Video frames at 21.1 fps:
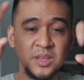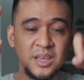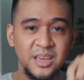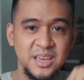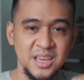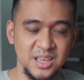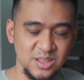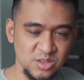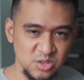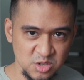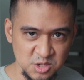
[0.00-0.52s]

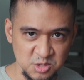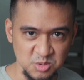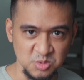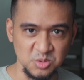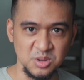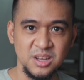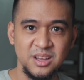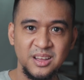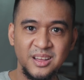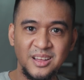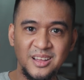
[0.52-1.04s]
into
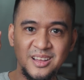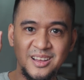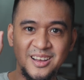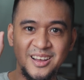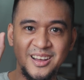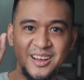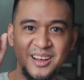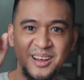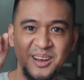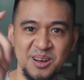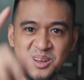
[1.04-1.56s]

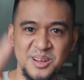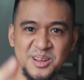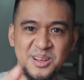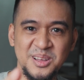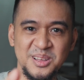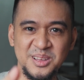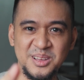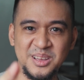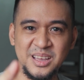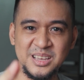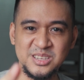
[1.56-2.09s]
a
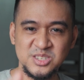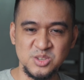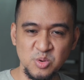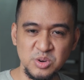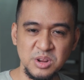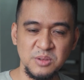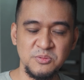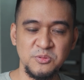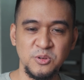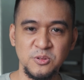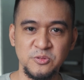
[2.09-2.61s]

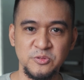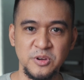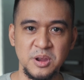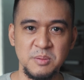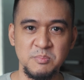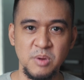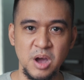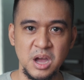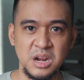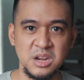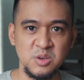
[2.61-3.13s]
Sony full
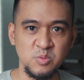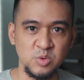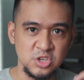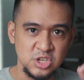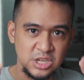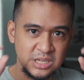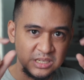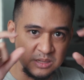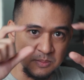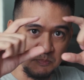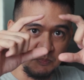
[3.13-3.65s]
frame body, which
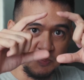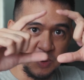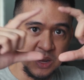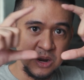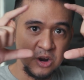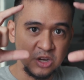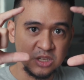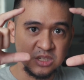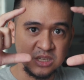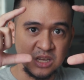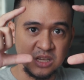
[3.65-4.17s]
has a
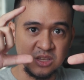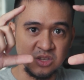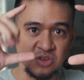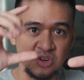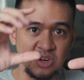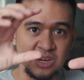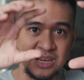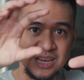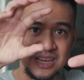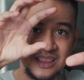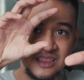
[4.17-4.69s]
bigger
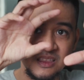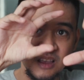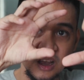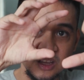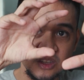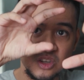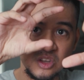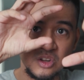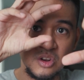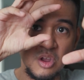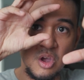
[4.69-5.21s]
sensor, it
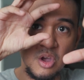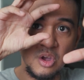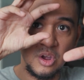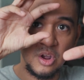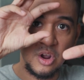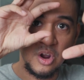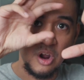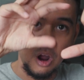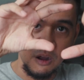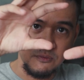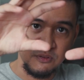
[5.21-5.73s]
doesn't
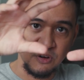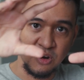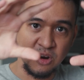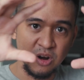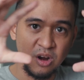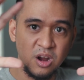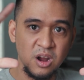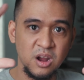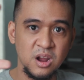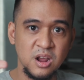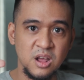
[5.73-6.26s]

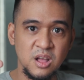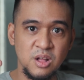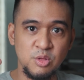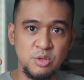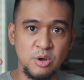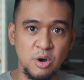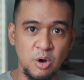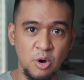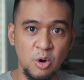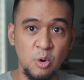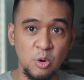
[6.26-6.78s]
cover
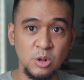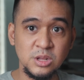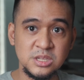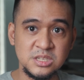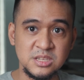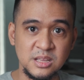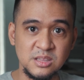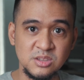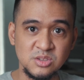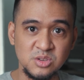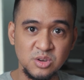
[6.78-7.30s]
the whole
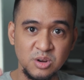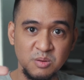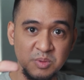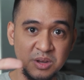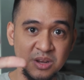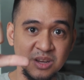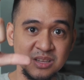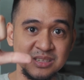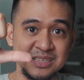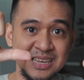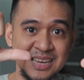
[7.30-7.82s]
sensor
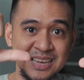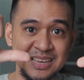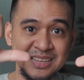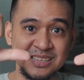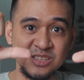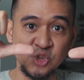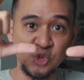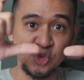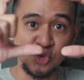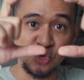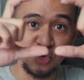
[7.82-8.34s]
because
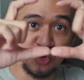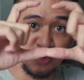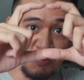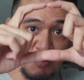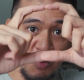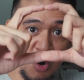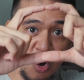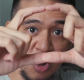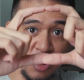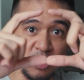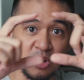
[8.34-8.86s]
it's
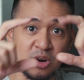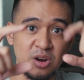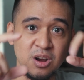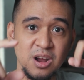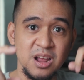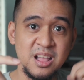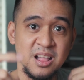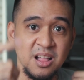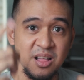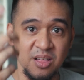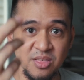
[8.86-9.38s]
smaller
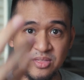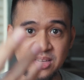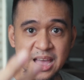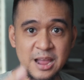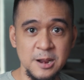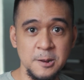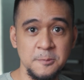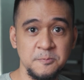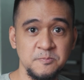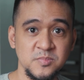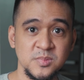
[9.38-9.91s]

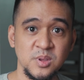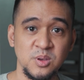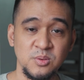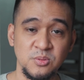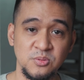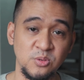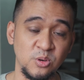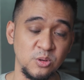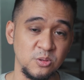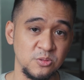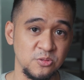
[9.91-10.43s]
than
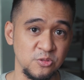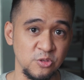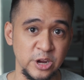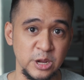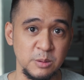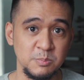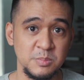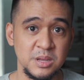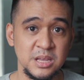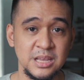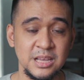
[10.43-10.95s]
full
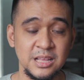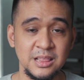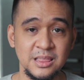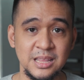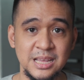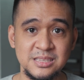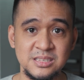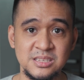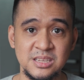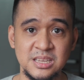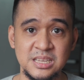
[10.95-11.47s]
frame
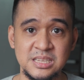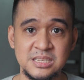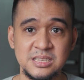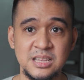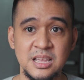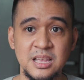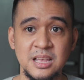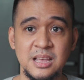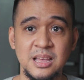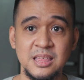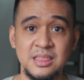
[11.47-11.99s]
lenses.
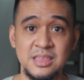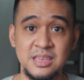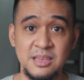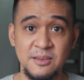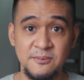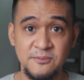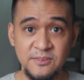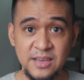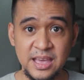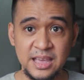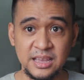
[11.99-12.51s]
The
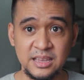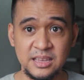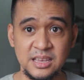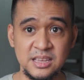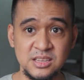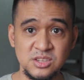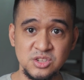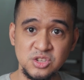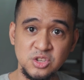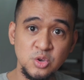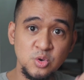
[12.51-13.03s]
effect
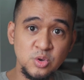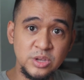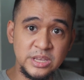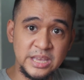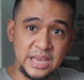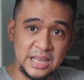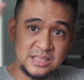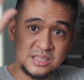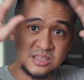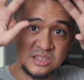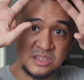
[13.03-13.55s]
is you
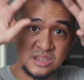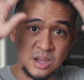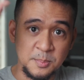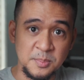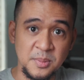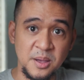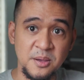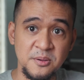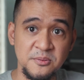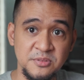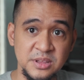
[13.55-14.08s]
get
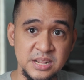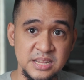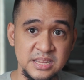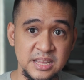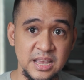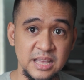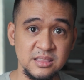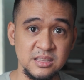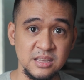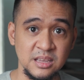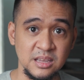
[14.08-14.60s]
some
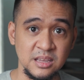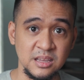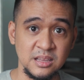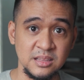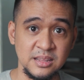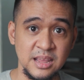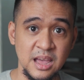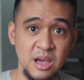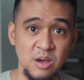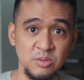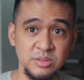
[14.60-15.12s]
vignetting.
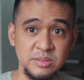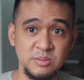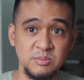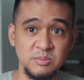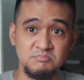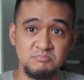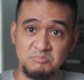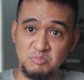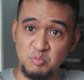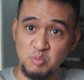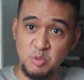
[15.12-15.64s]
Now,
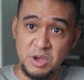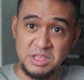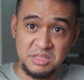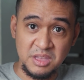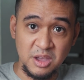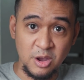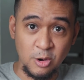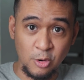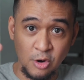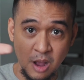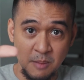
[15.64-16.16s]
when
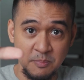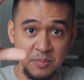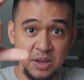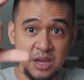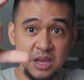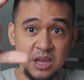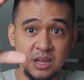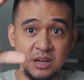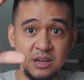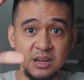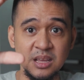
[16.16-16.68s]
they crop
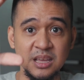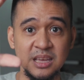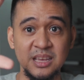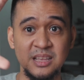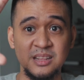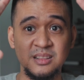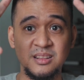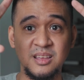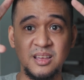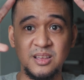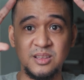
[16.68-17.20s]

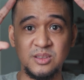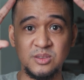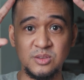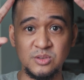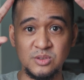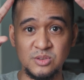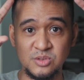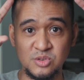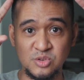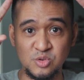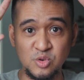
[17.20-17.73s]
in
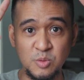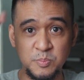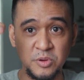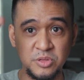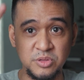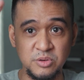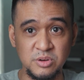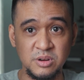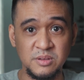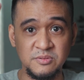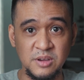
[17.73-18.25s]
Super
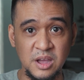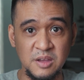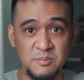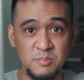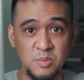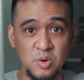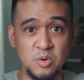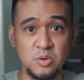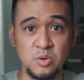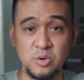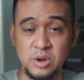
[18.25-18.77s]
35
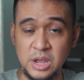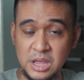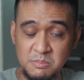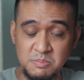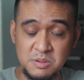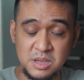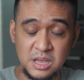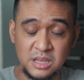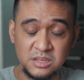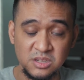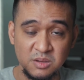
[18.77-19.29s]
mode or
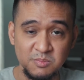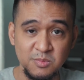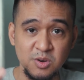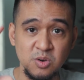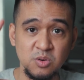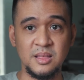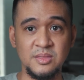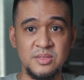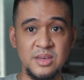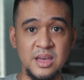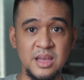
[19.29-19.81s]
APS-C
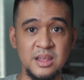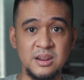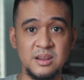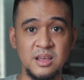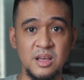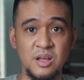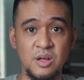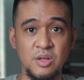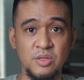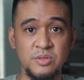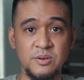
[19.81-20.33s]
mode,
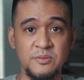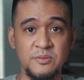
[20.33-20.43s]
then the